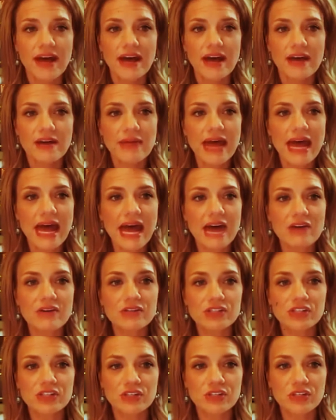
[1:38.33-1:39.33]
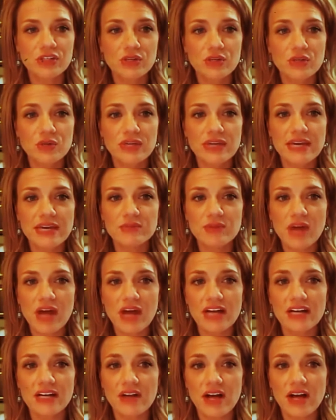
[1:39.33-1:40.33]
Um, how do you keep
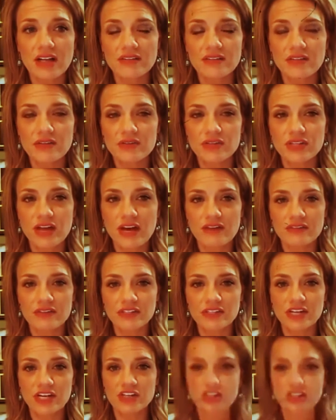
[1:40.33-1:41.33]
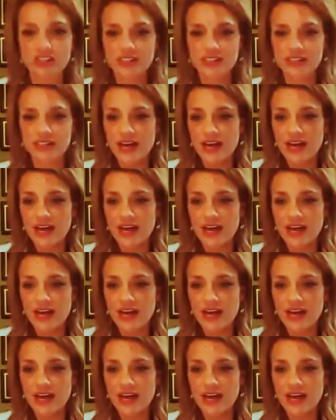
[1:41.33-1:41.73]
track of all of those conversations?